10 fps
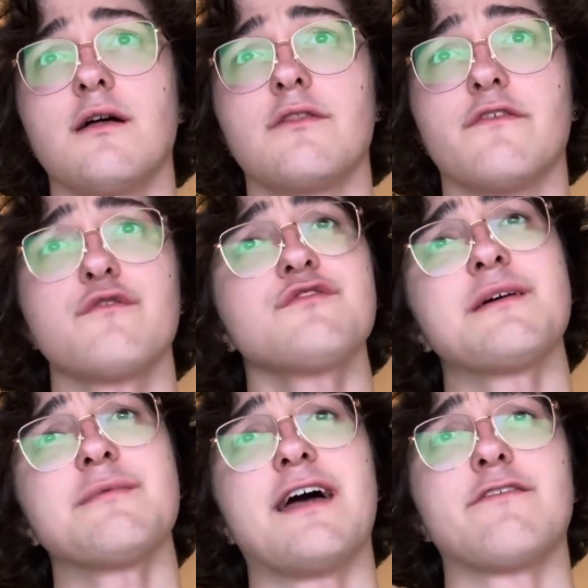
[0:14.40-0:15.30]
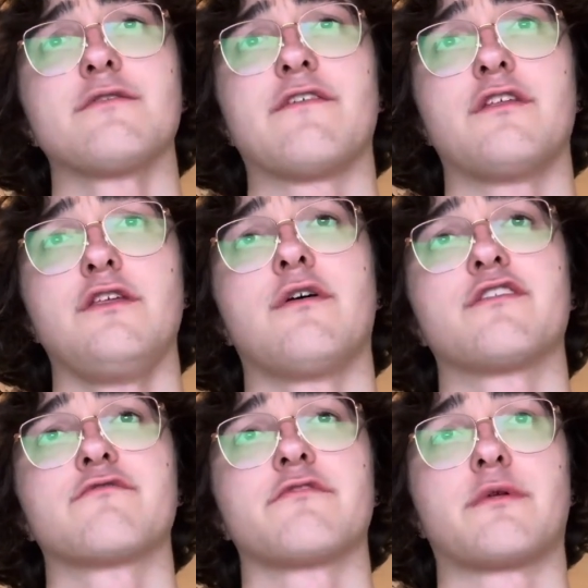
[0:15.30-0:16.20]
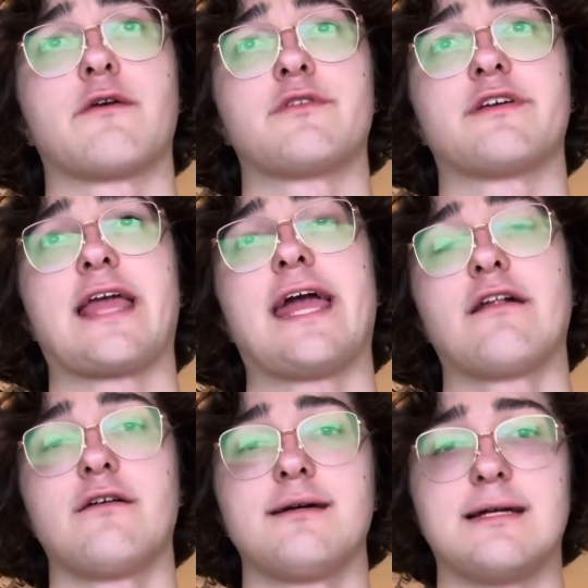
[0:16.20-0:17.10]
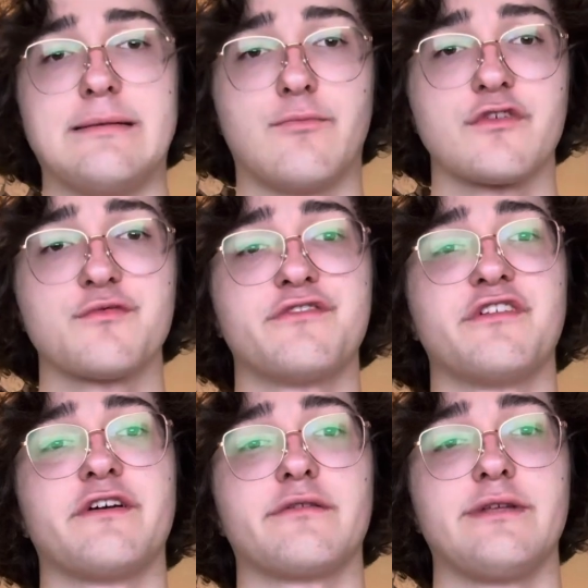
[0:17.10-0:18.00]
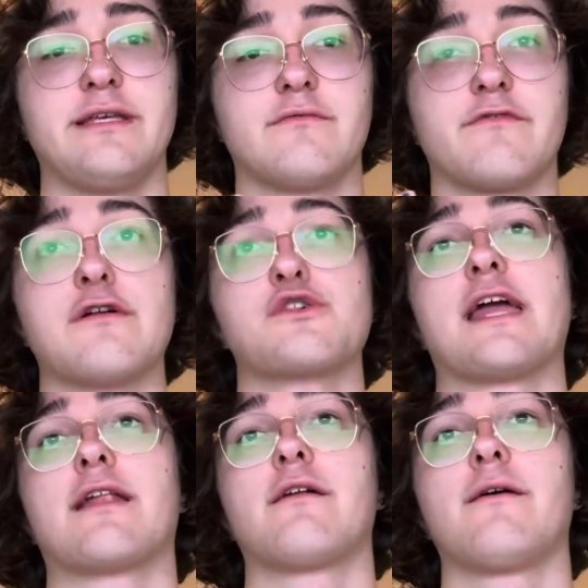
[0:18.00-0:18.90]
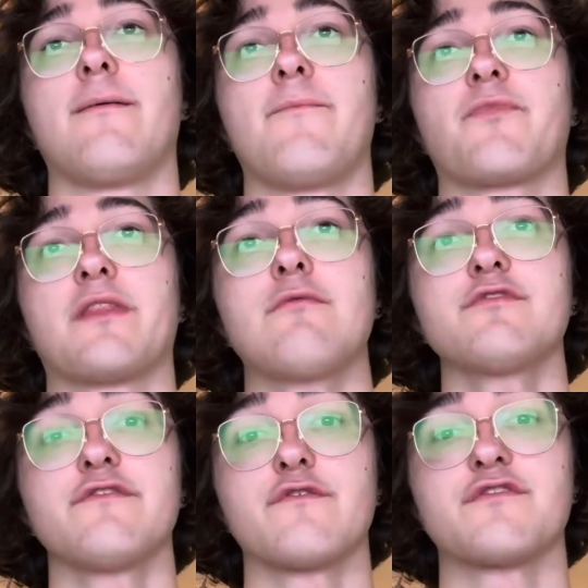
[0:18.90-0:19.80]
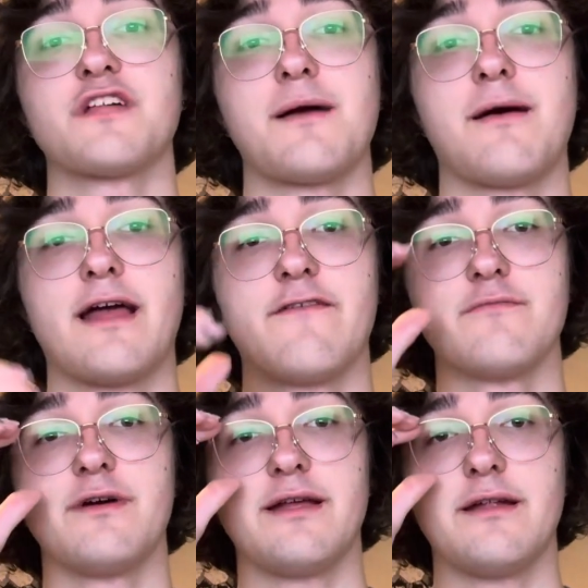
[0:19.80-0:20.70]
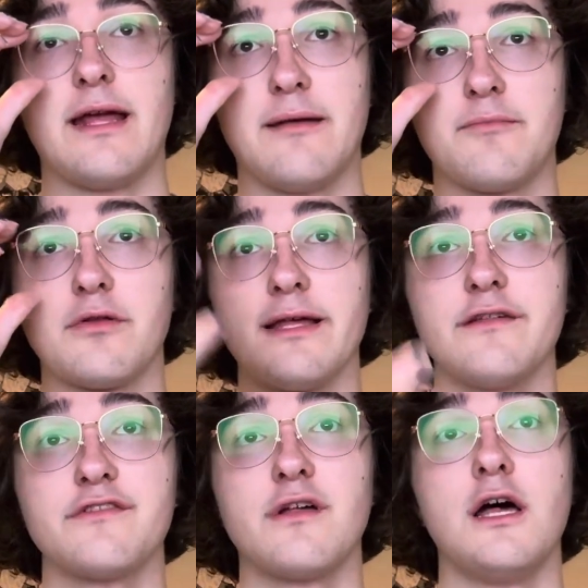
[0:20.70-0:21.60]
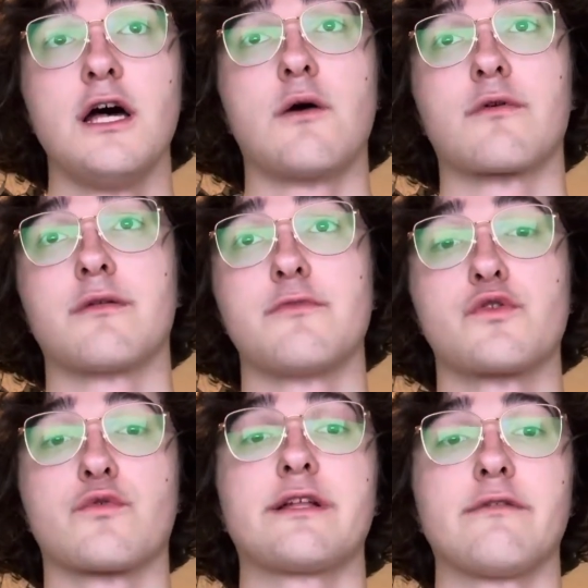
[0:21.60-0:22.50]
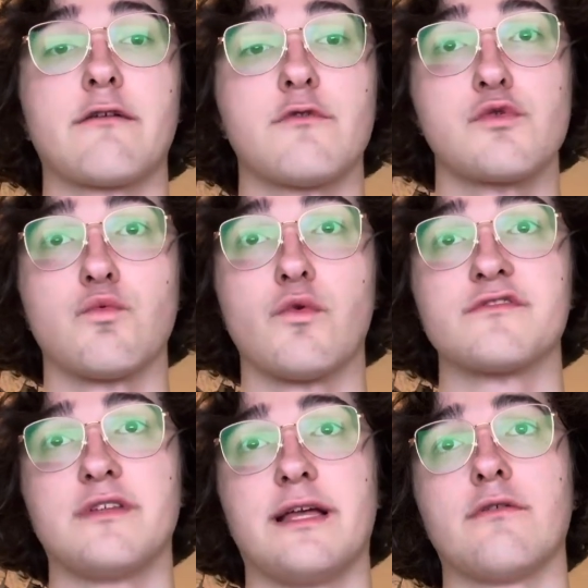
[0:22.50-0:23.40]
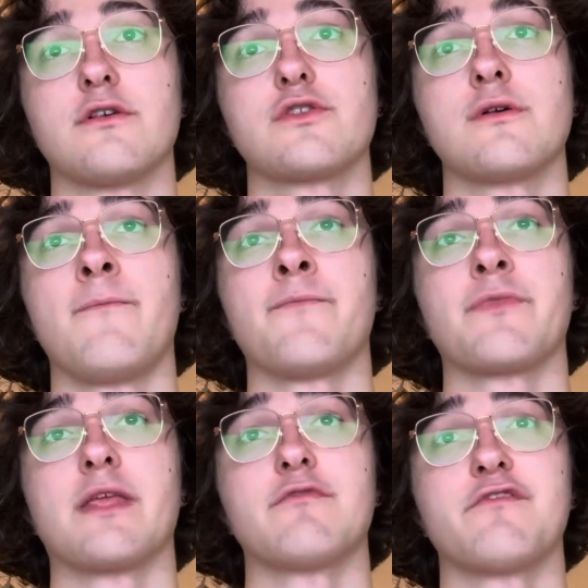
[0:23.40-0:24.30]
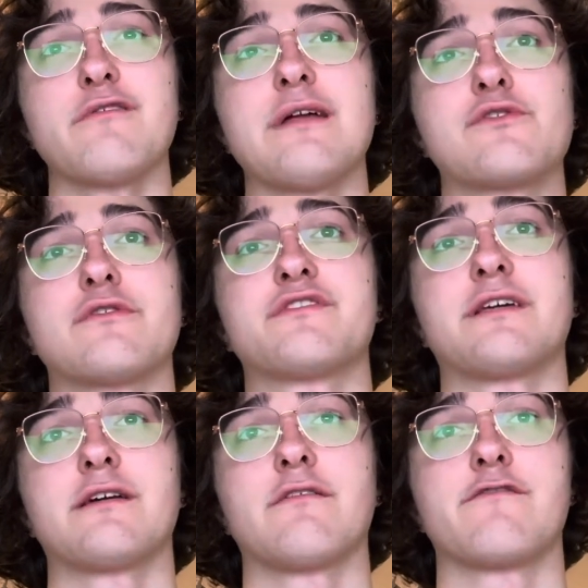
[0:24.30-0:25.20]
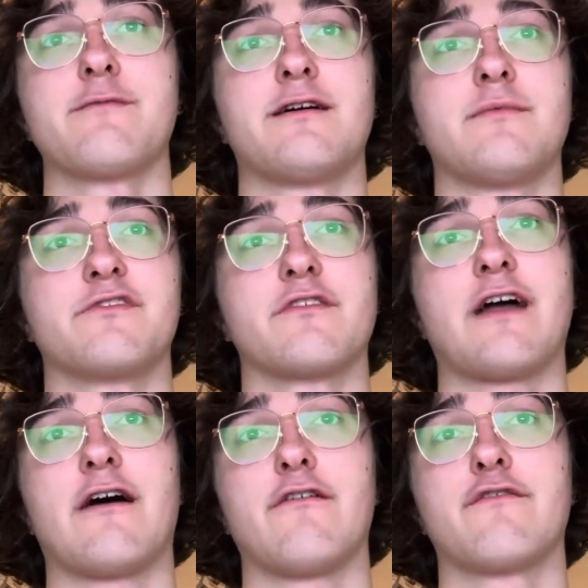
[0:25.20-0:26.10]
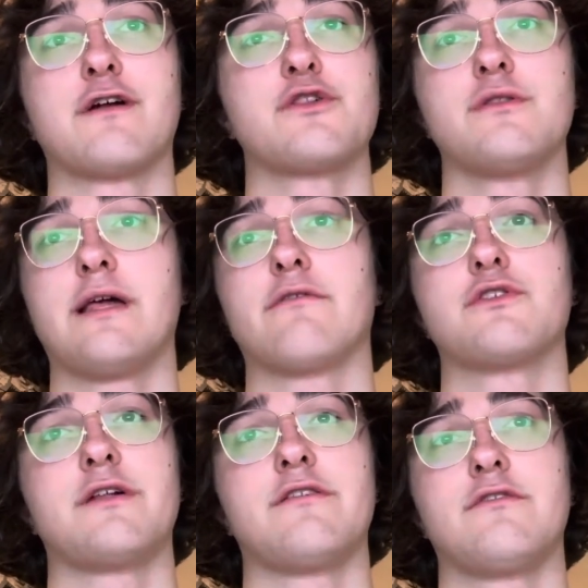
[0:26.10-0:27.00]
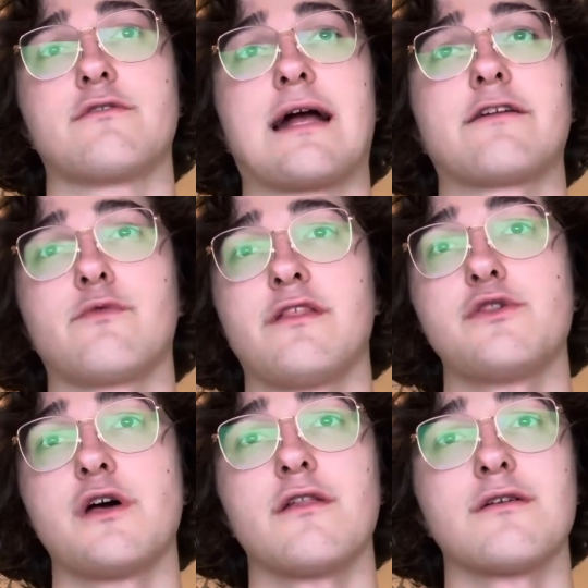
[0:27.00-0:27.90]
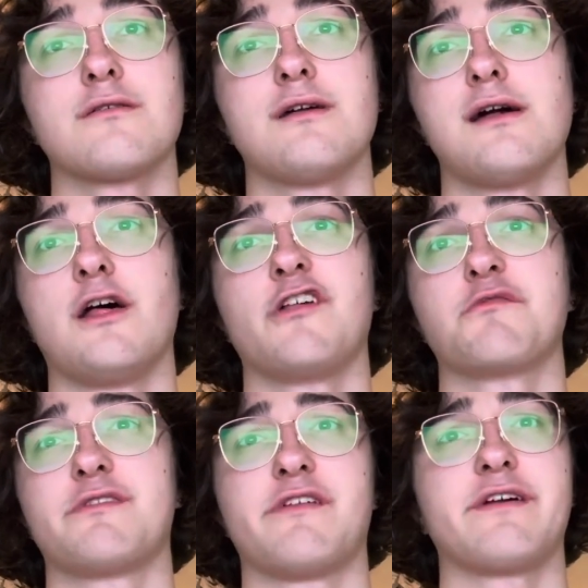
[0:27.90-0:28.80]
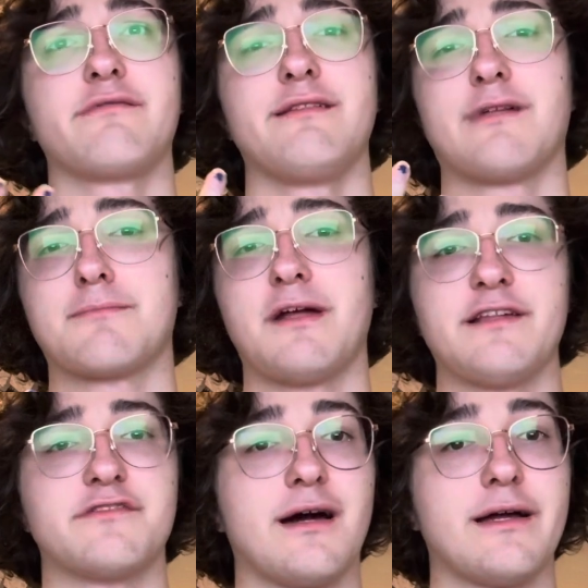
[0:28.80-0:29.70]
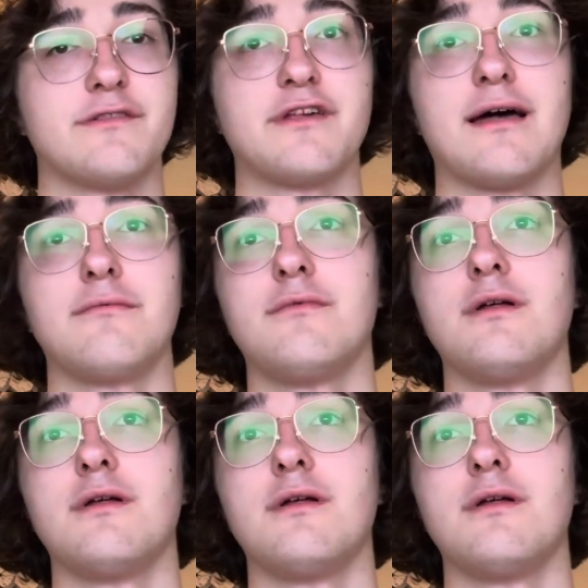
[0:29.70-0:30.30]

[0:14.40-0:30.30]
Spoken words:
The first time I ever left the US was when I went to Canada, and more specifically French Canada. And that was the first time I'd ever been in a place where the majority language wasn't English. It was very interesting for me to observe how French and English interacted with each other, specifically like many signs had